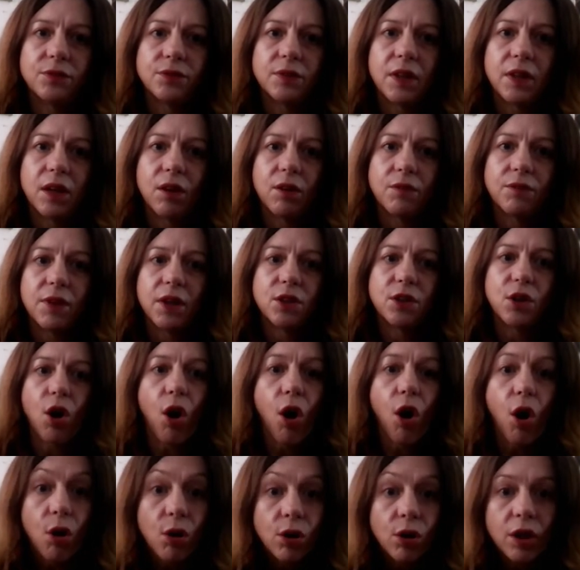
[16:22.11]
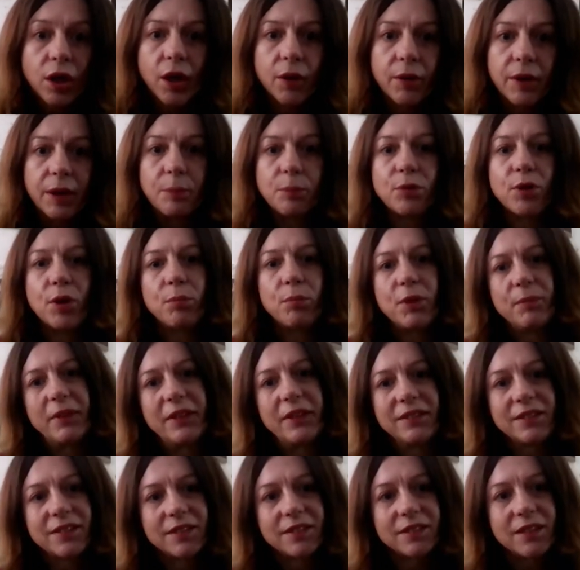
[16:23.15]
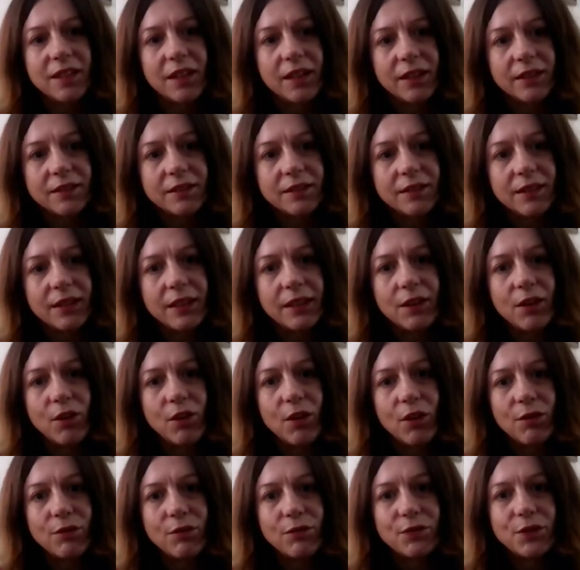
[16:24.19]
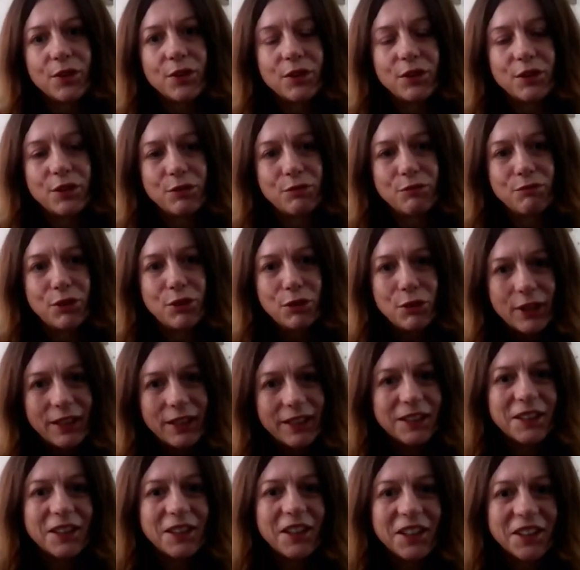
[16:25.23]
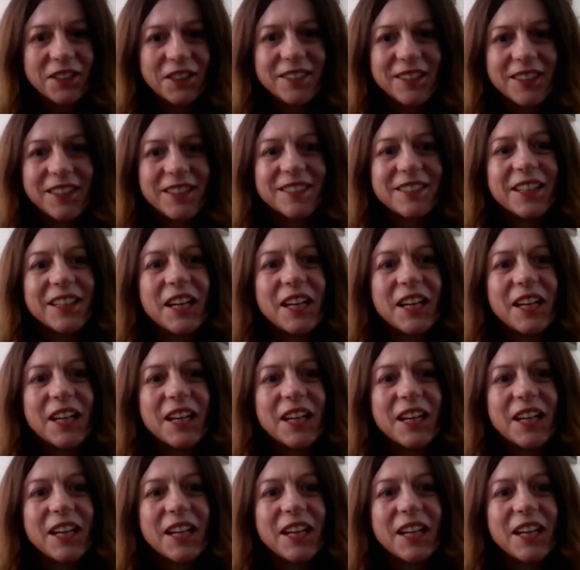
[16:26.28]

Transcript: an ongoing problem in society of the ruling classes,